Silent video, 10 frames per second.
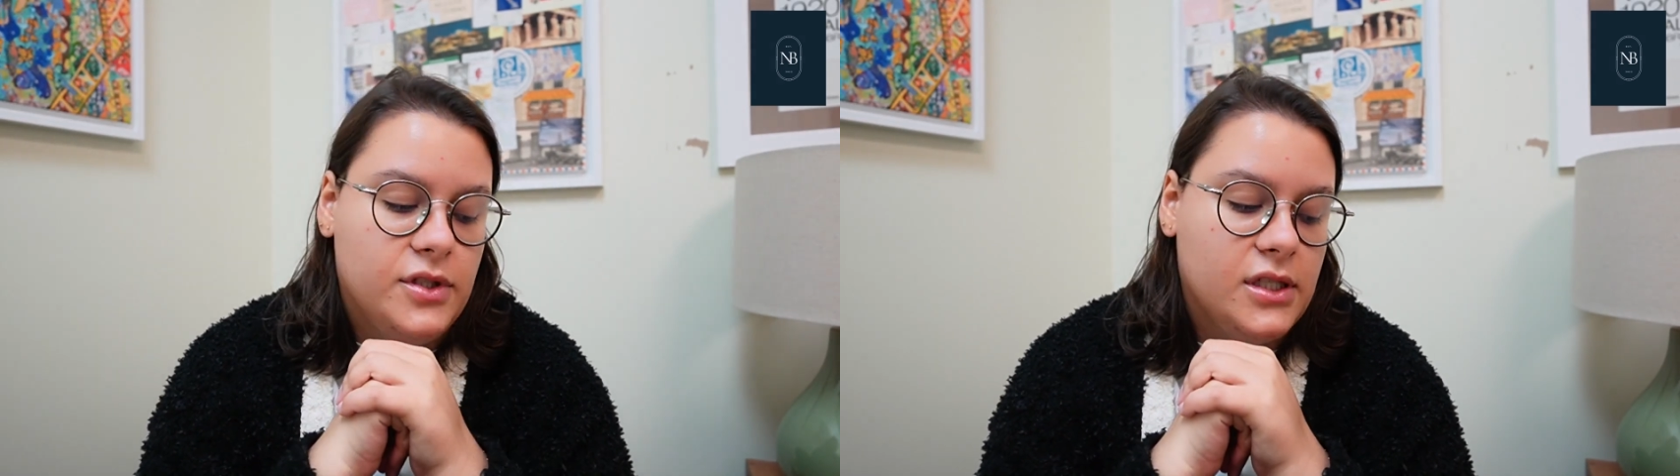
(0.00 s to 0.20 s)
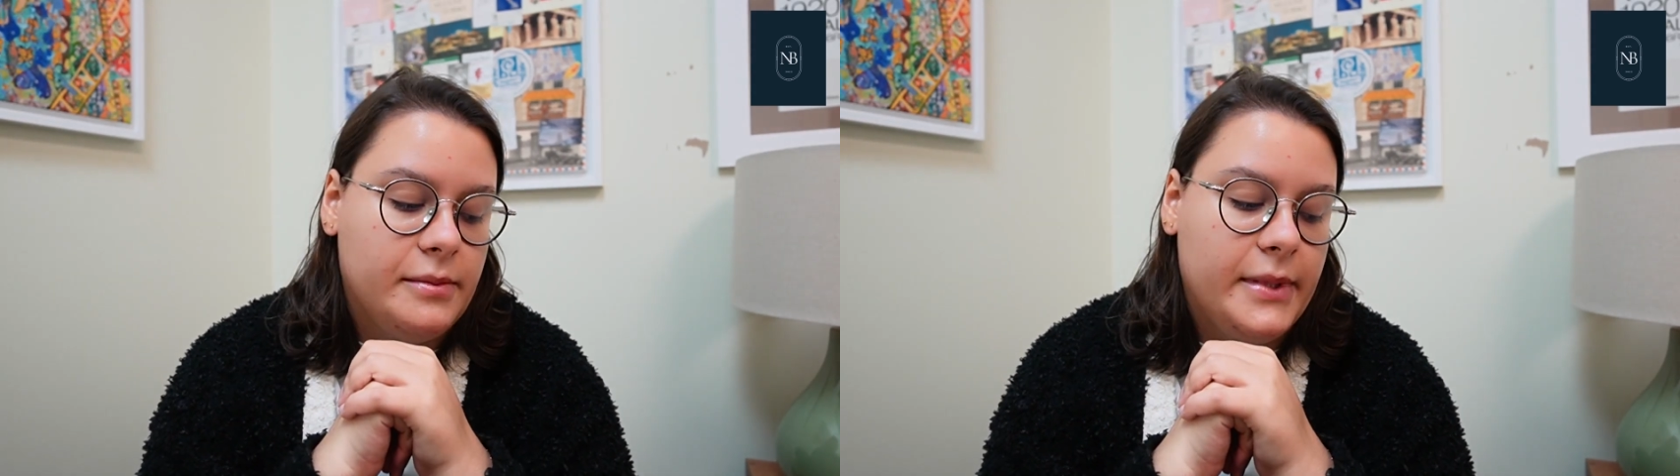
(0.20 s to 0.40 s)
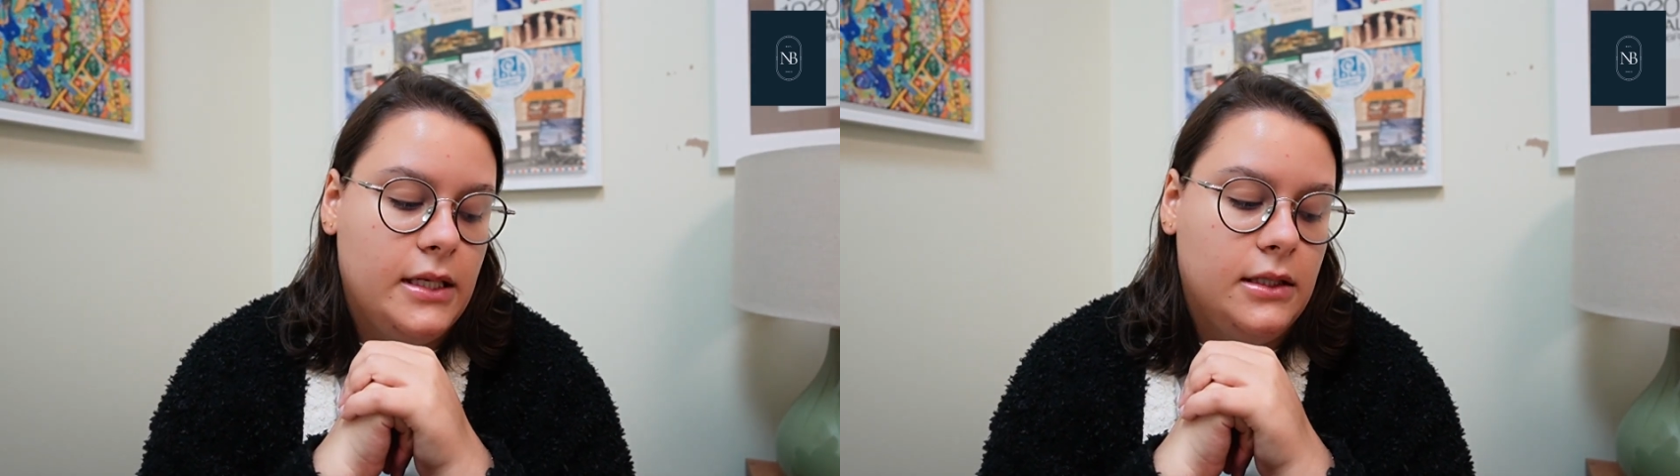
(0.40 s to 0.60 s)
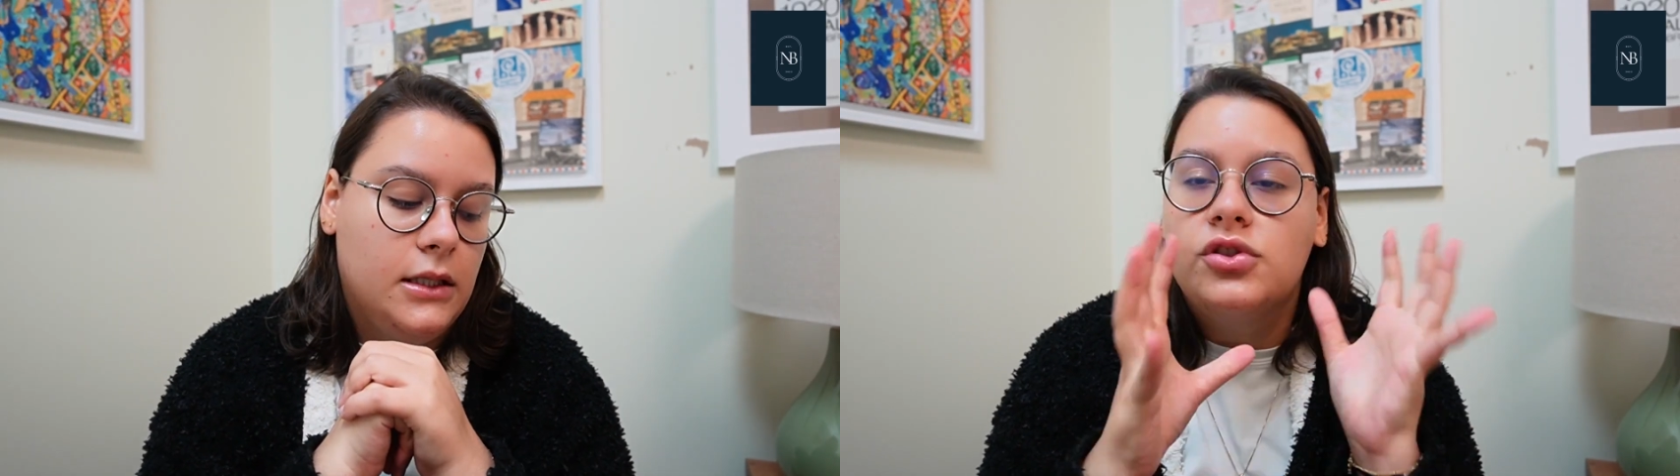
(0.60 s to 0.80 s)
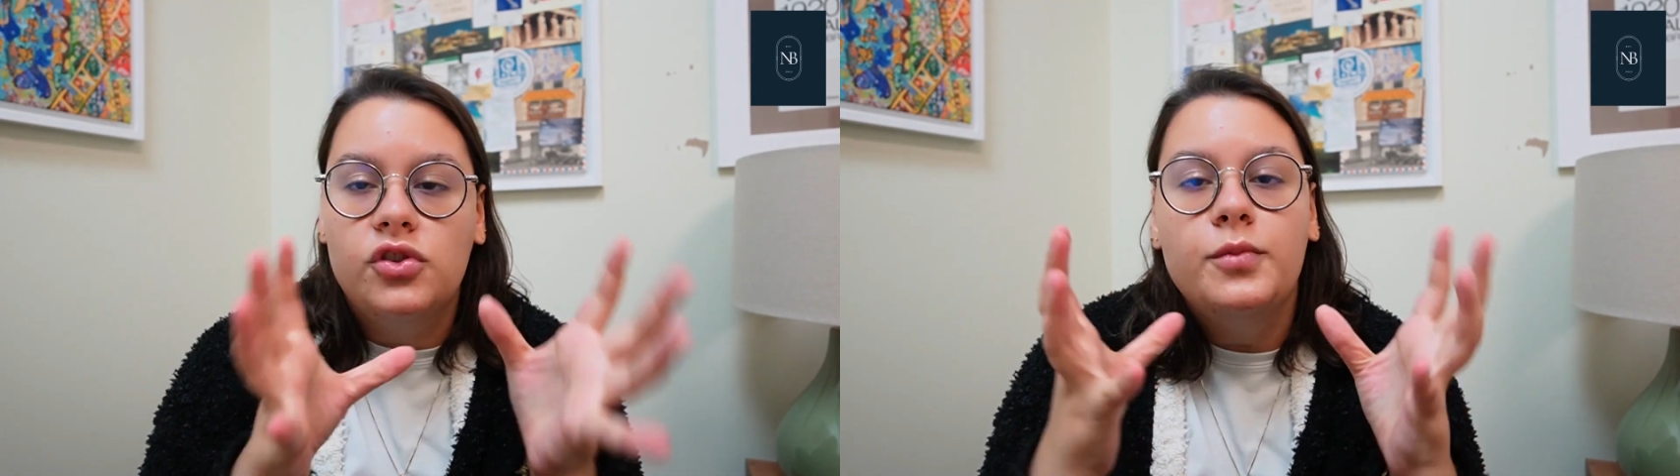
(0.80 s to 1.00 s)
just been
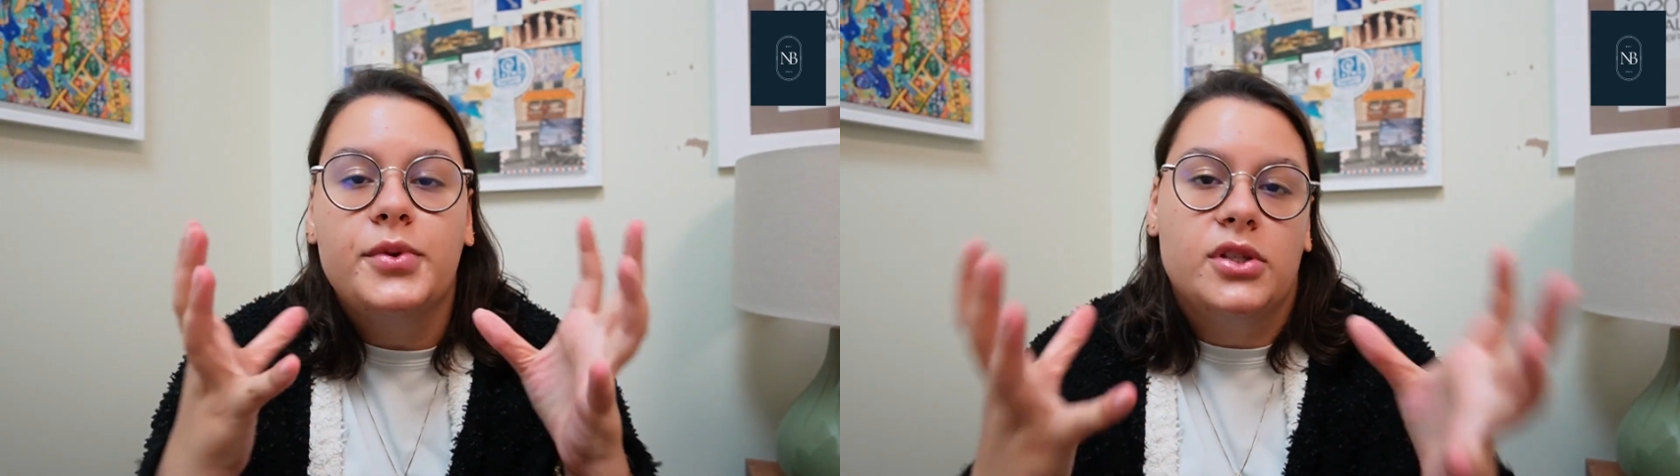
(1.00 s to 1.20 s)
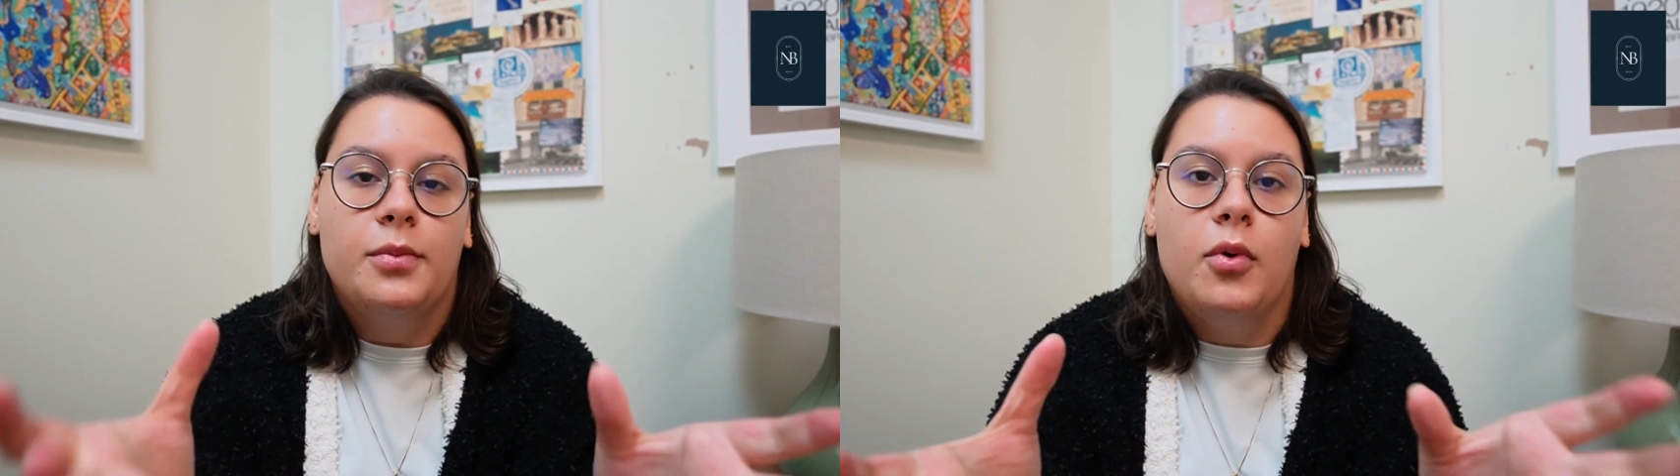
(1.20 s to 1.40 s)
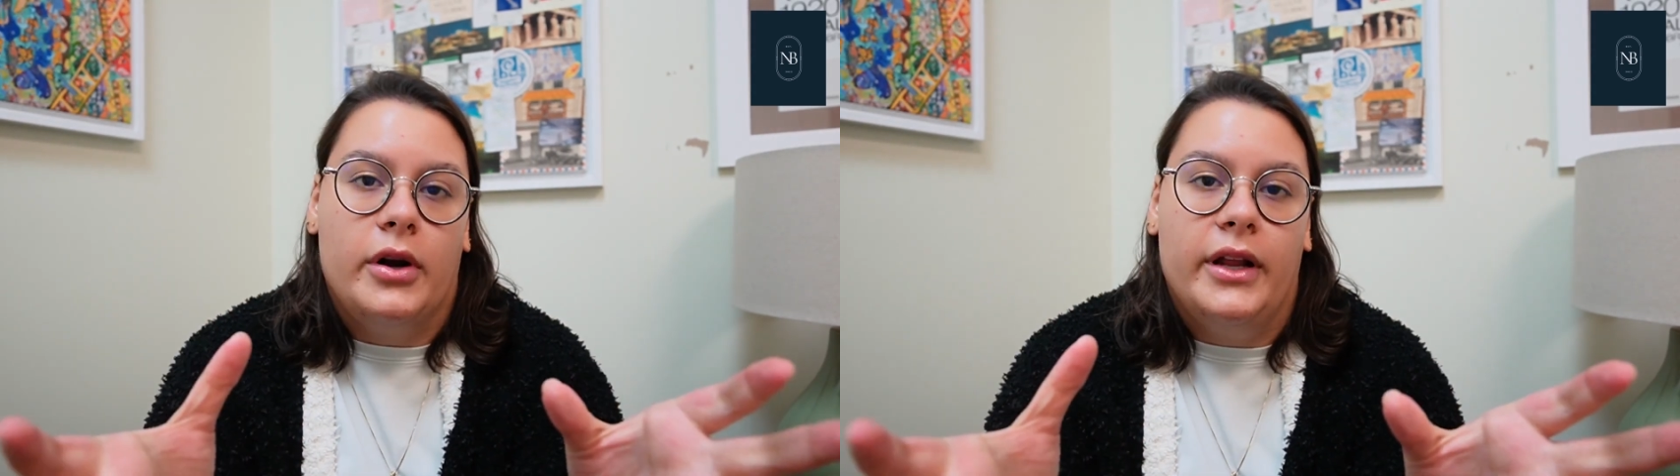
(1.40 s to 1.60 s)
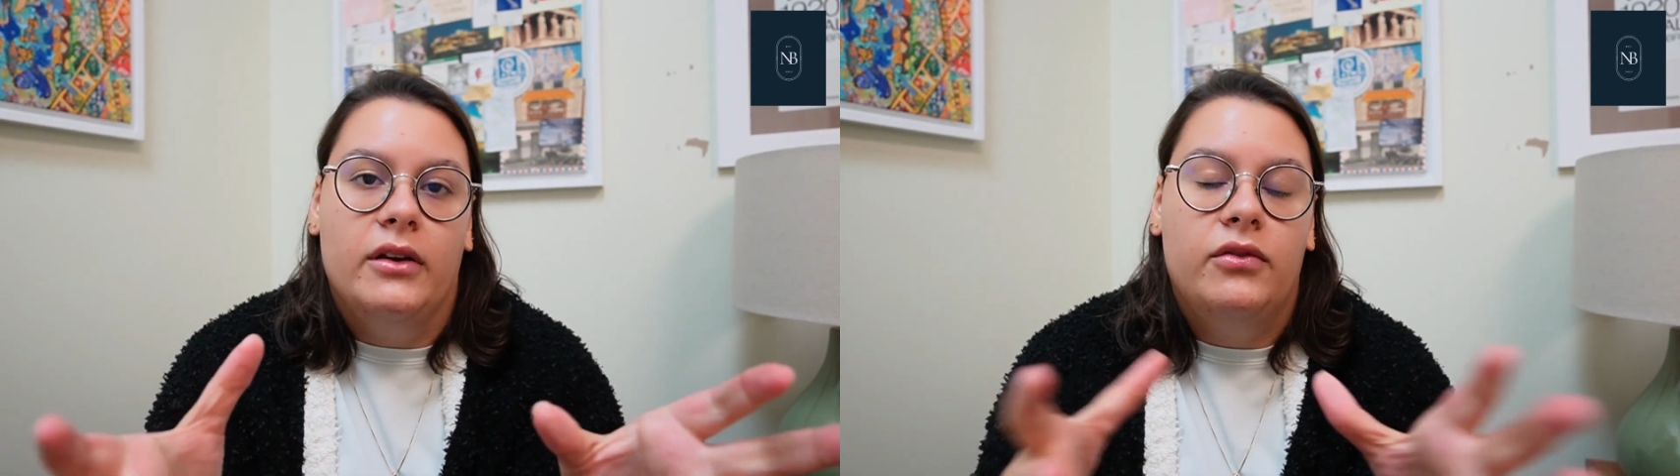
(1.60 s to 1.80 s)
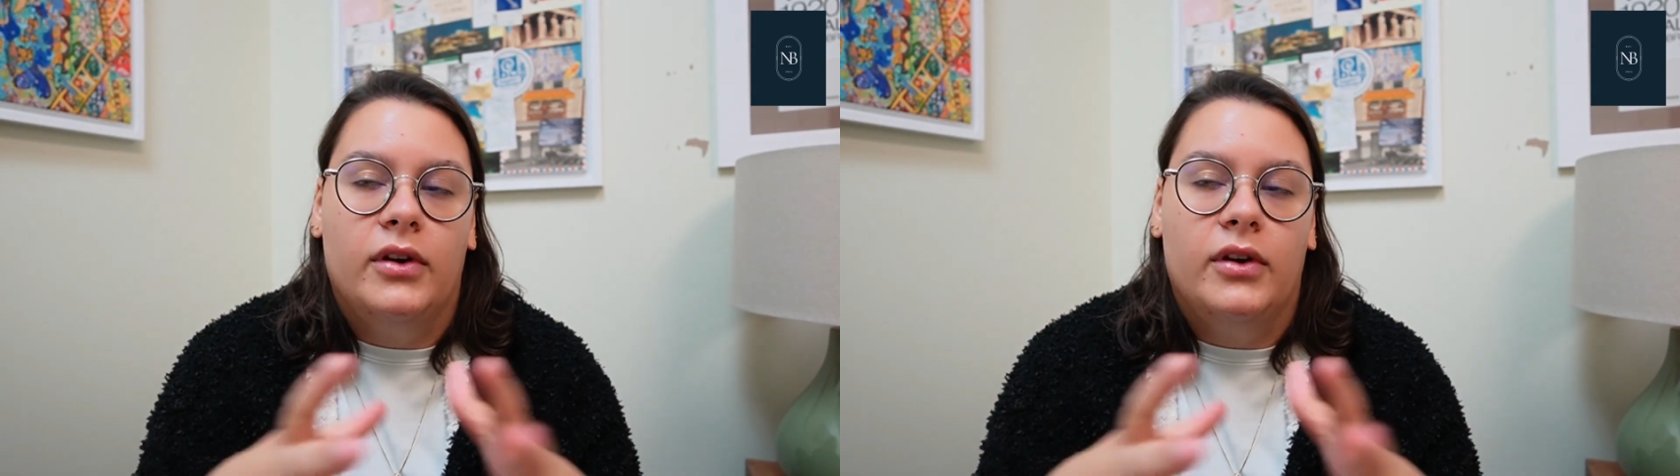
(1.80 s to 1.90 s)
super supportive